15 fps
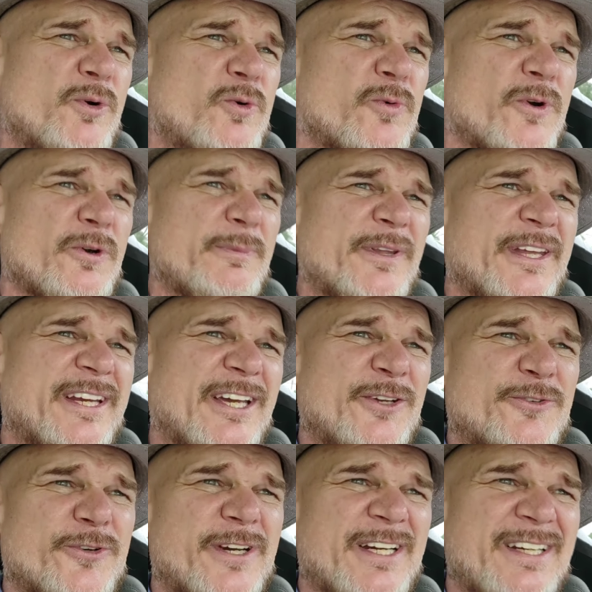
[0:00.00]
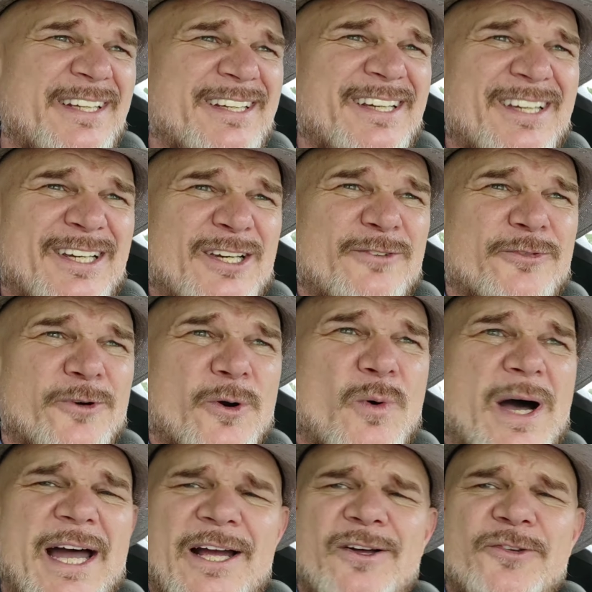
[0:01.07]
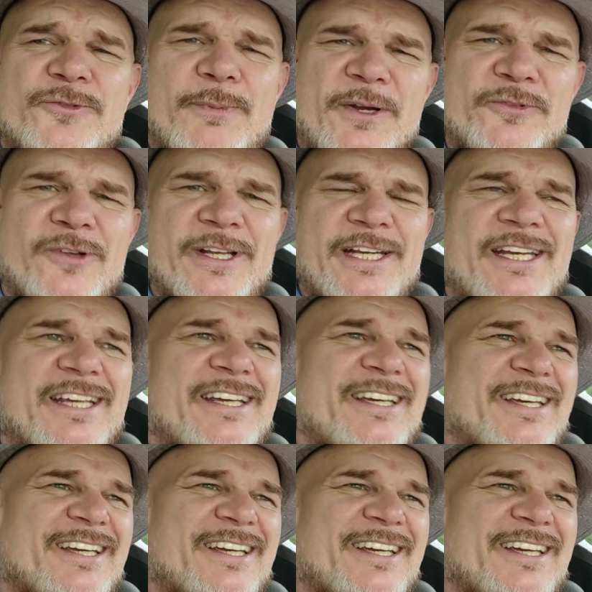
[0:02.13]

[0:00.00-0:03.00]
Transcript: pool room in the country for a while, especially